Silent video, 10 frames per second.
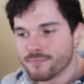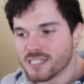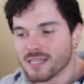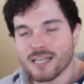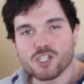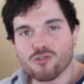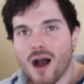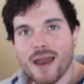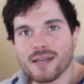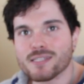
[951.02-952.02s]
these
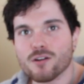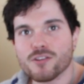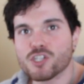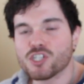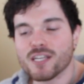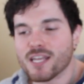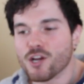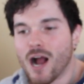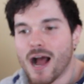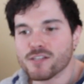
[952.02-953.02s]
electronics and all this shit that
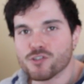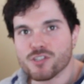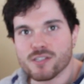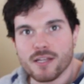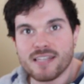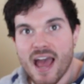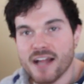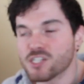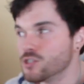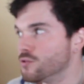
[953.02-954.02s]
your eyes are just
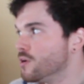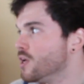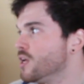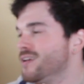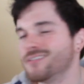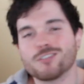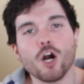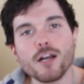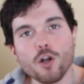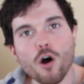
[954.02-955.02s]
attached to.
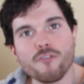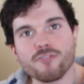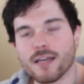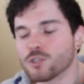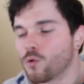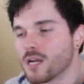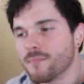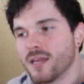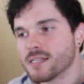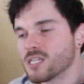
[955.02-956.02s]
Turn it off for like
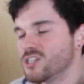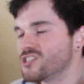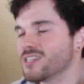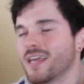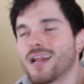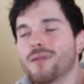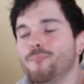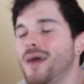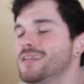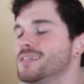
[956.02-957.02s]
20 minutes and just lay down
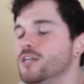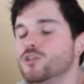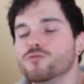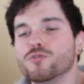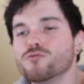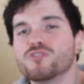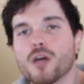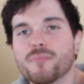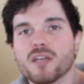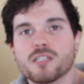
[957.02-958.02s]
and meditate. Do
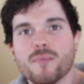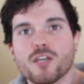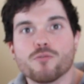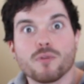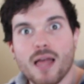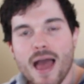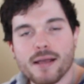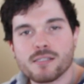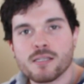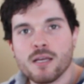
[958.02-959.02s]
something to make you
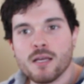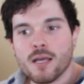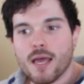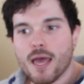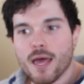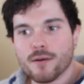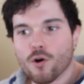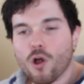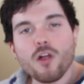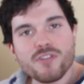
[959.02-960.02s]
relax. And
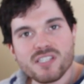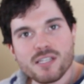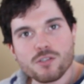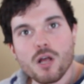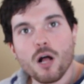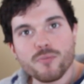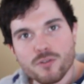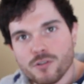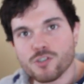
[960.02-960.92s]
all of these things will help you